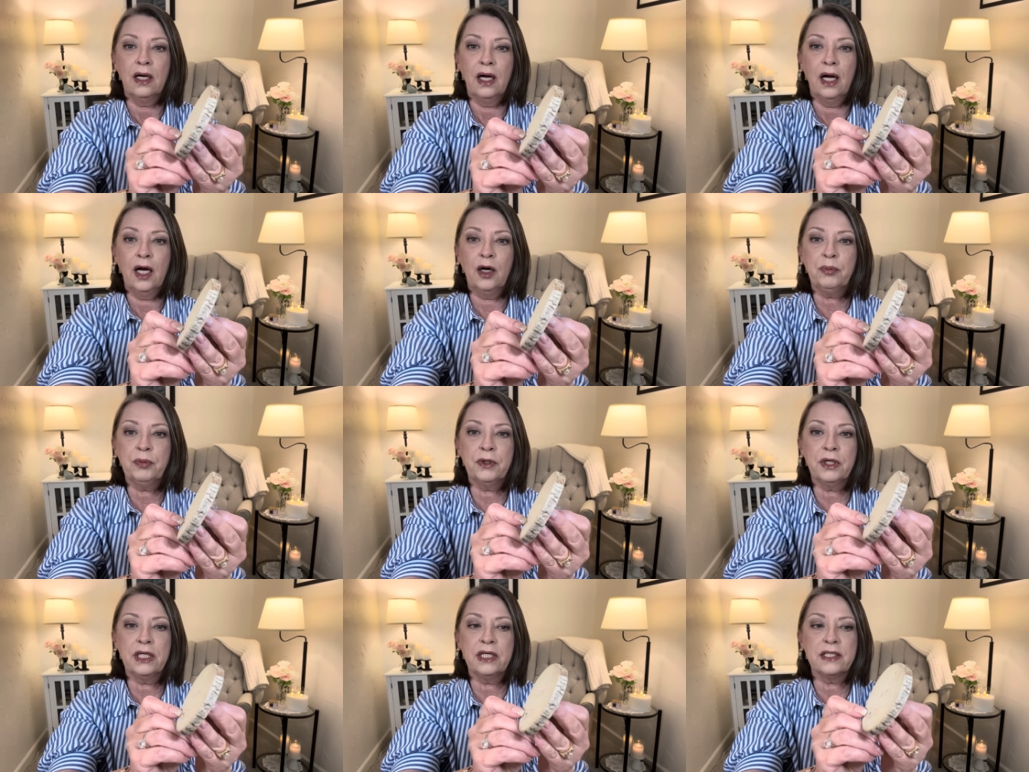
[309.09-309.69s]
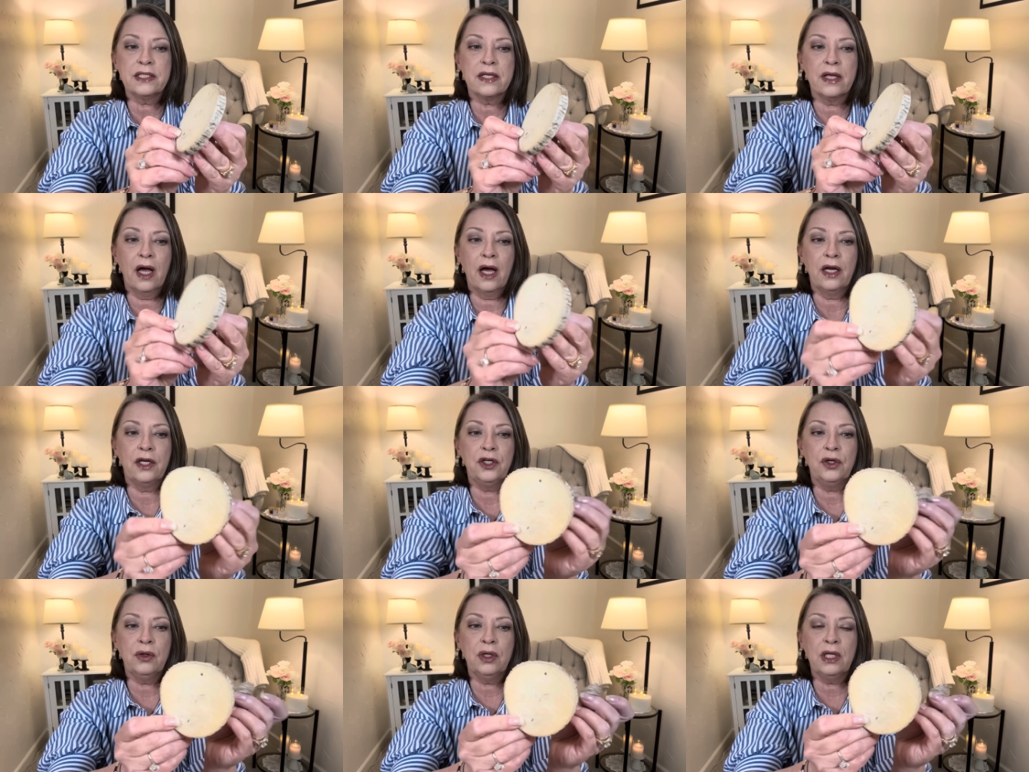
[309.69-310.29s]
How pretty is
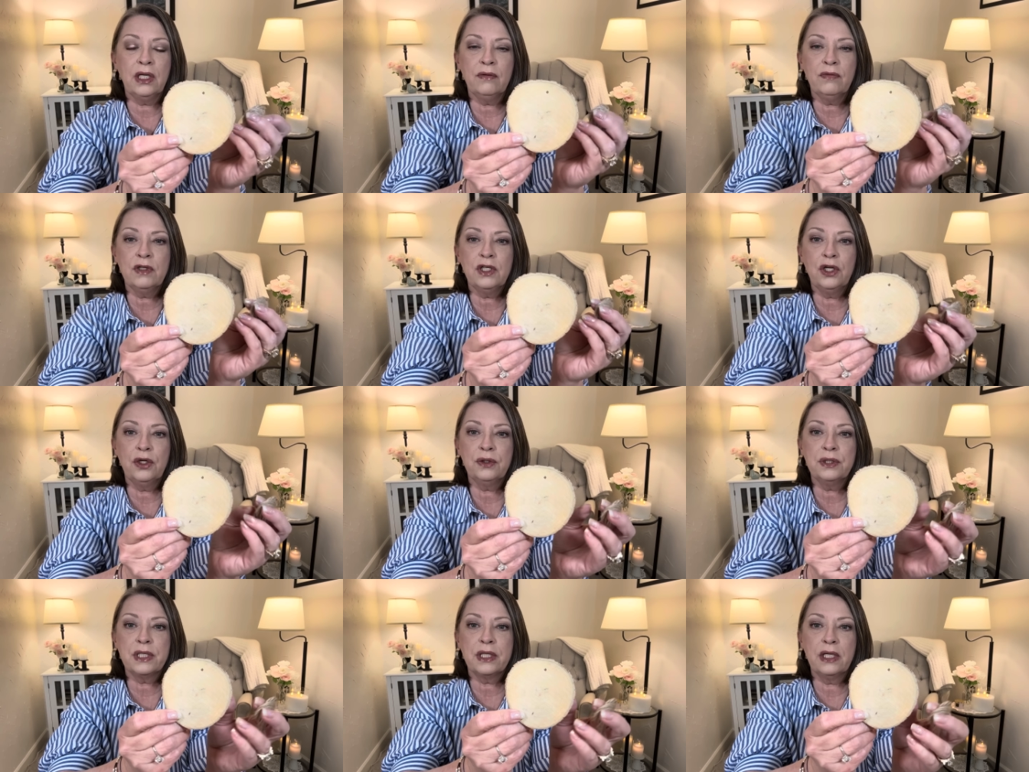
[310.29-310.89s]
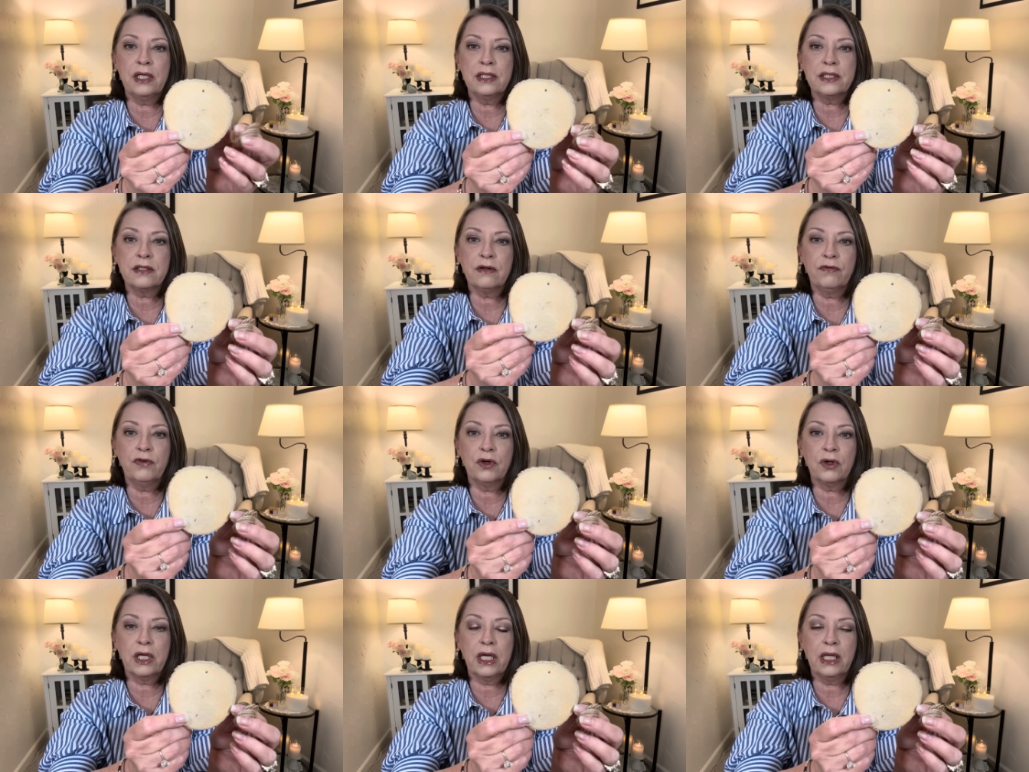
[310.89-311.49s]
that? You could even use these
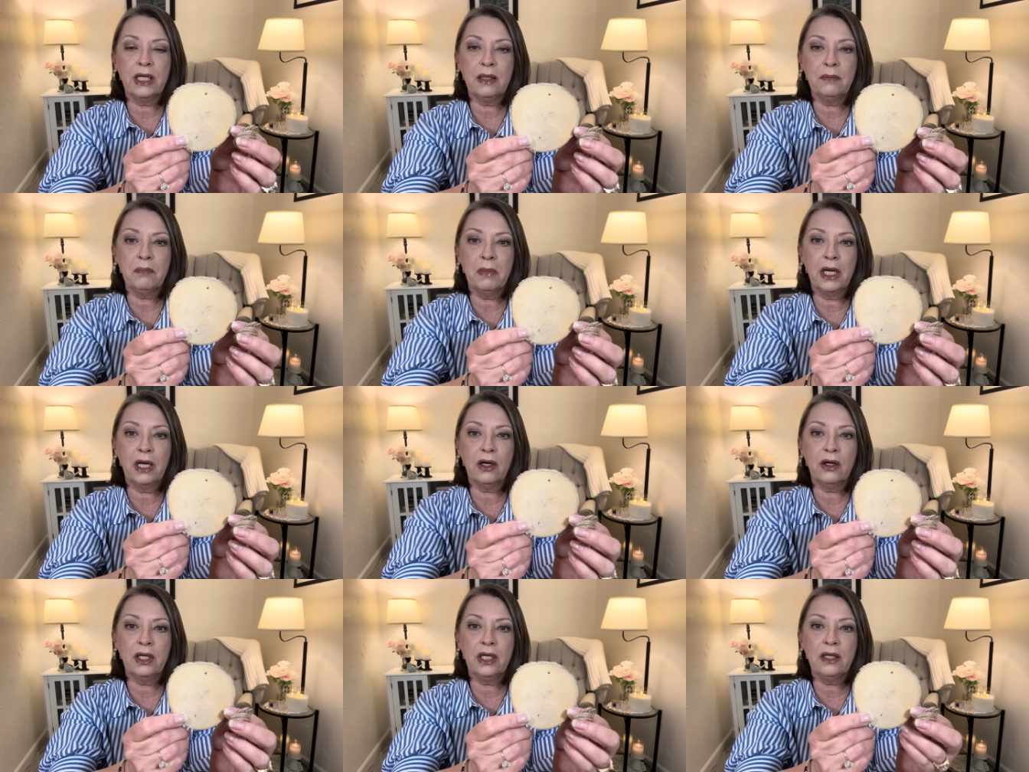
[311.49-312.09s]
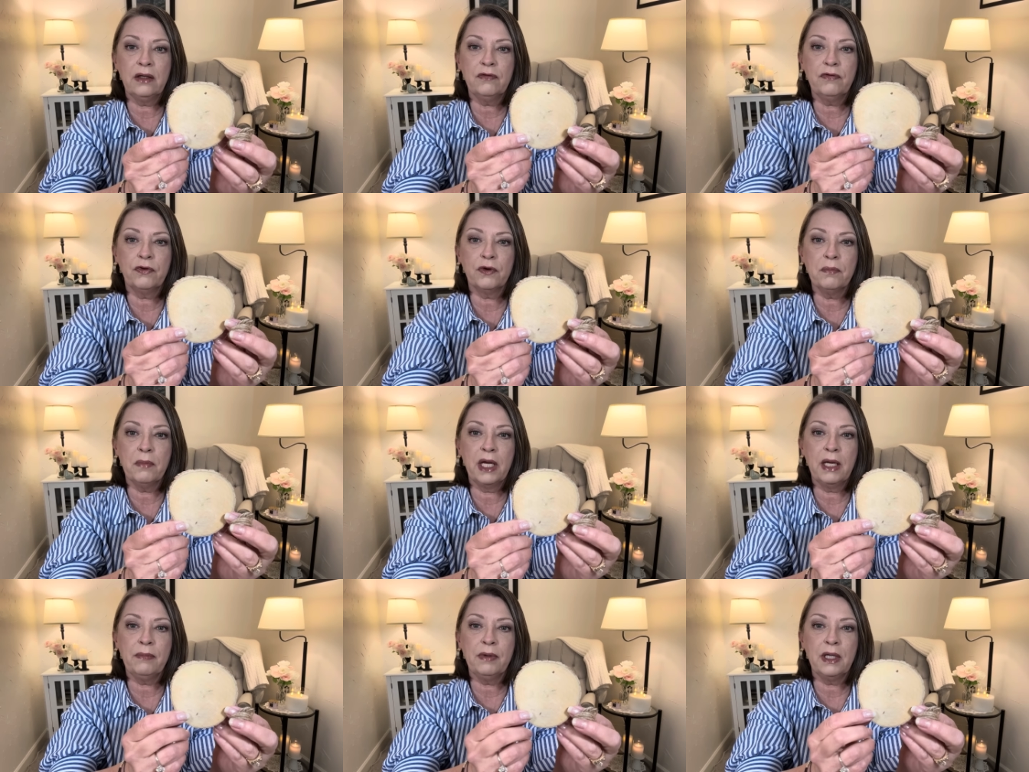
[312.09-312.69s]
if you're getting married for
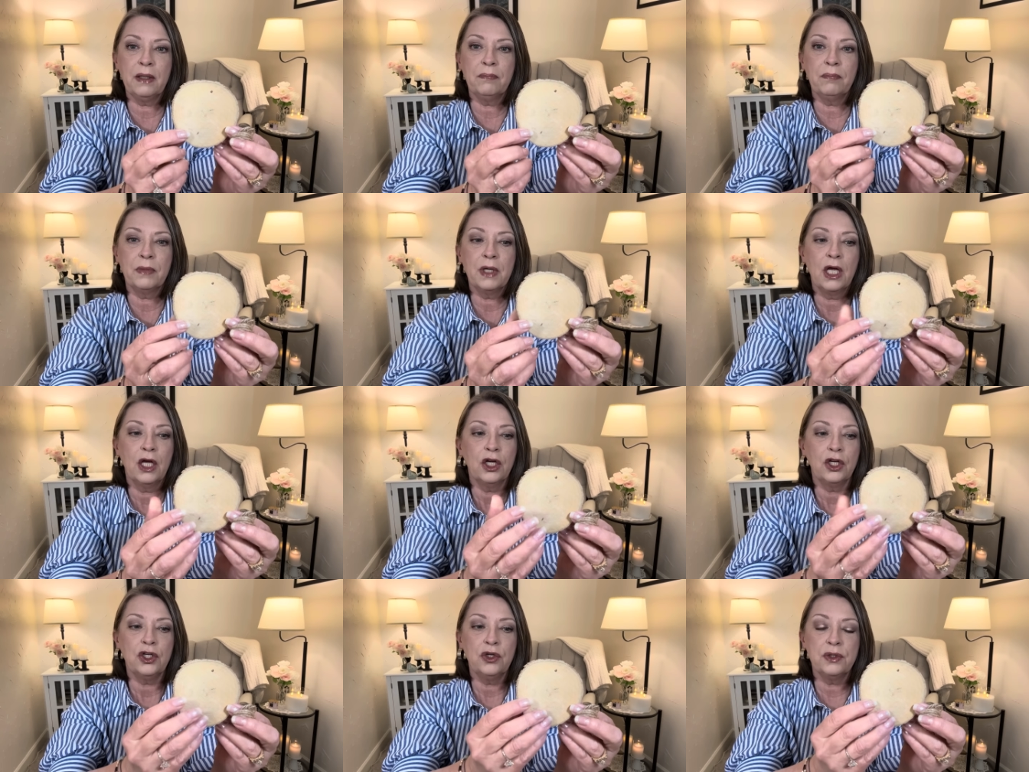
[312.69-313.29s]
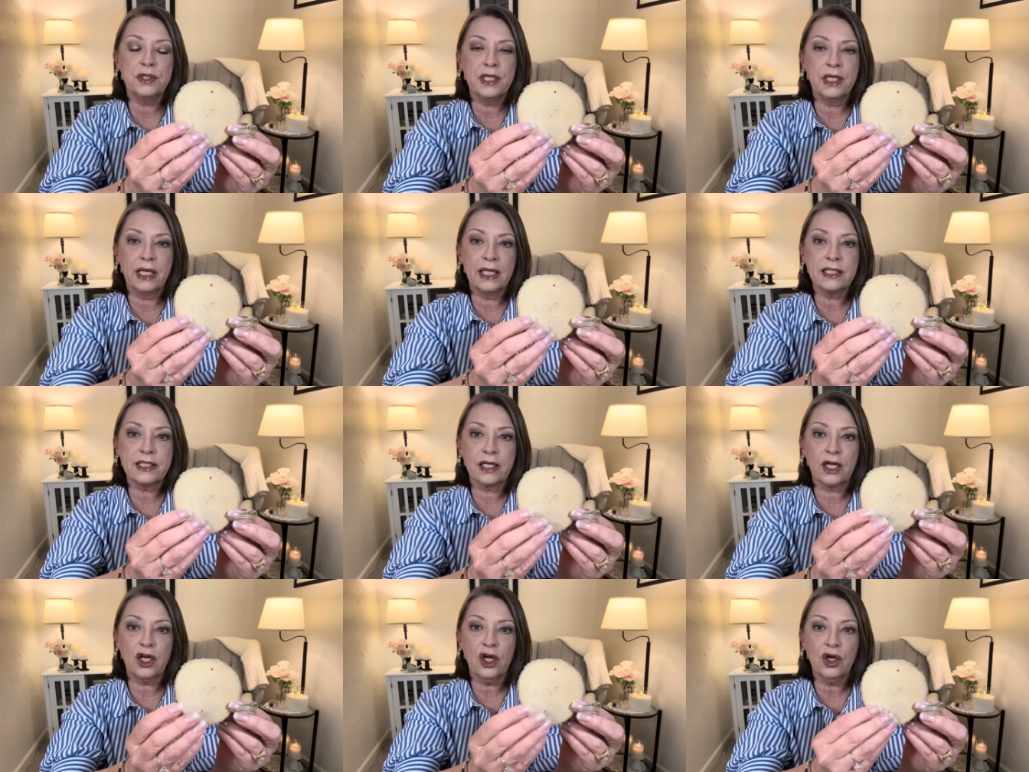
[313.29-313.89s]
maybe using
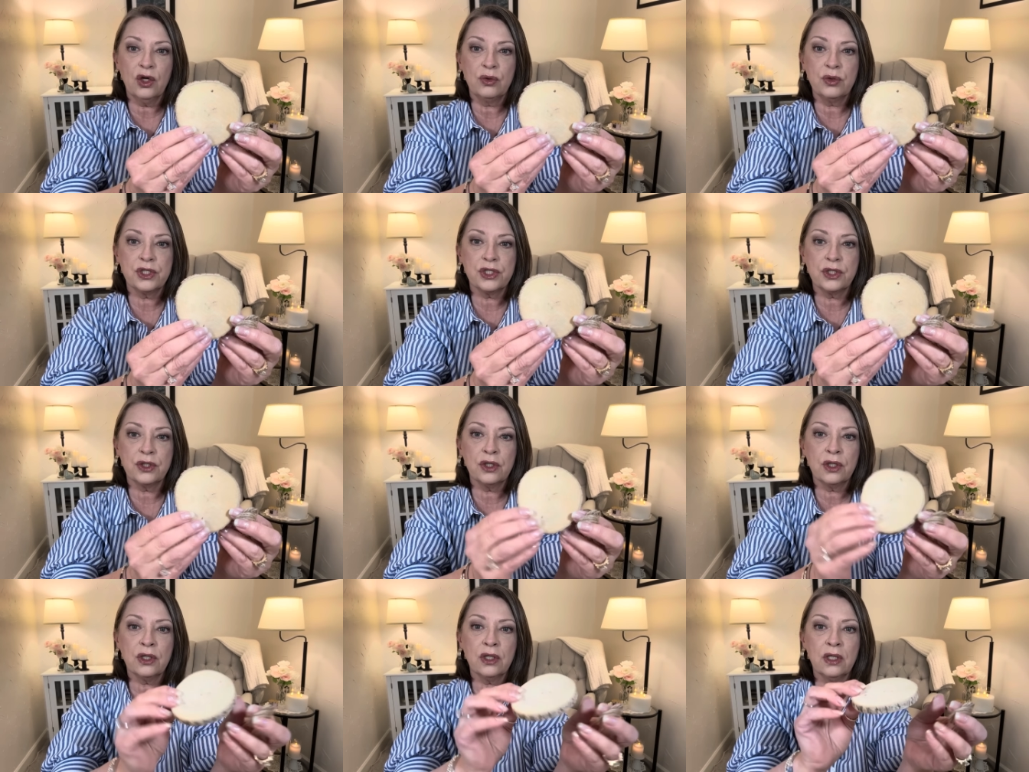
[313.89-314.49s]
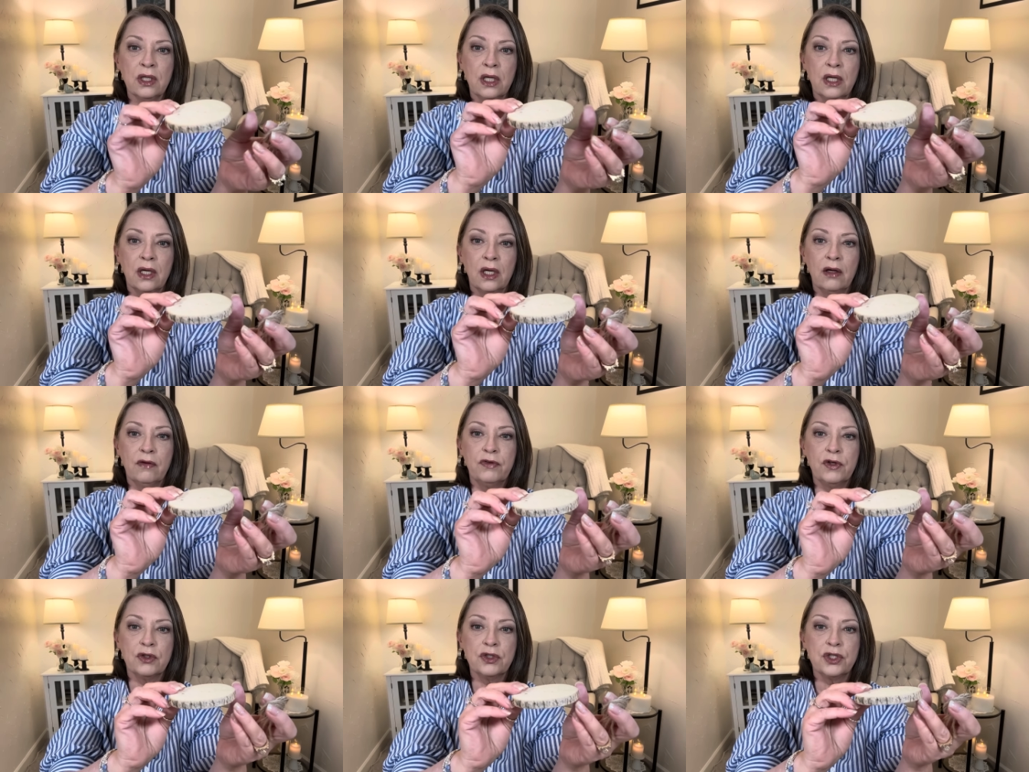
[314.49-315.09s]
as a coaster
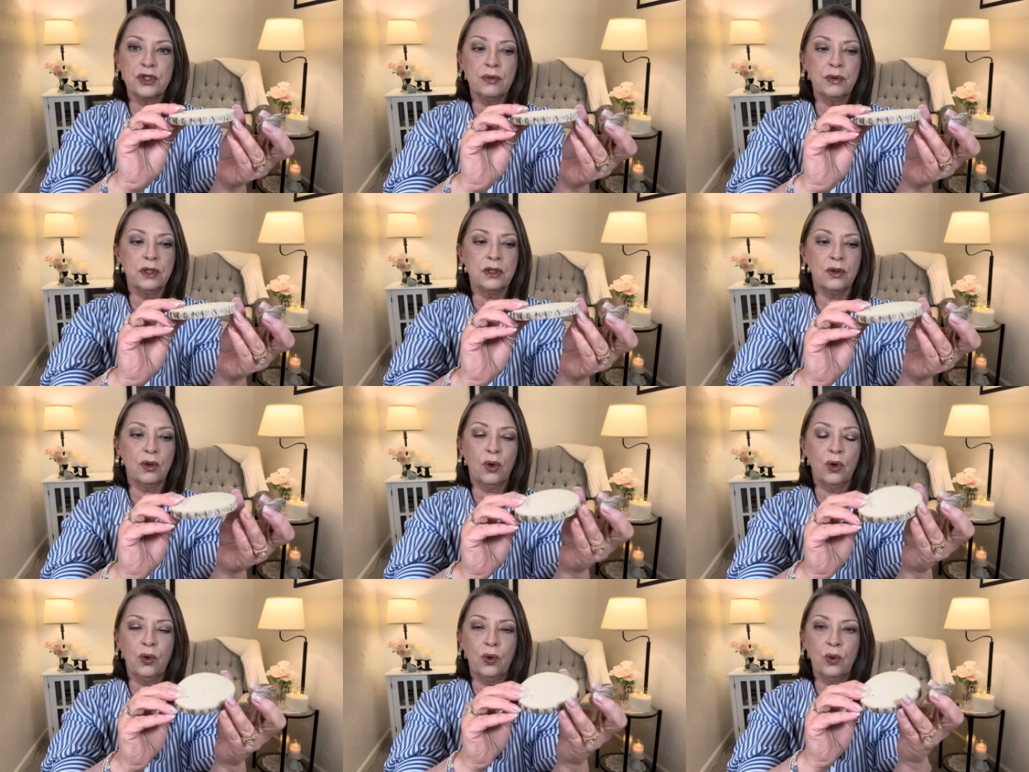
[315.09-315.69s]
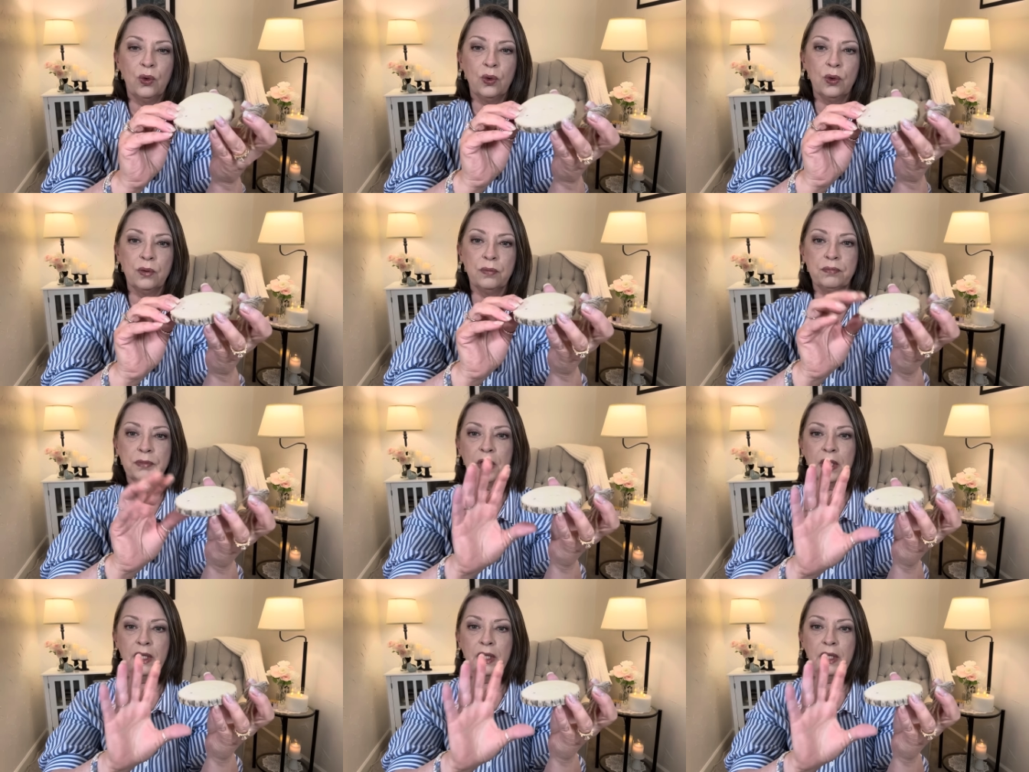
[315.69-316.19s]
if you're doing the whole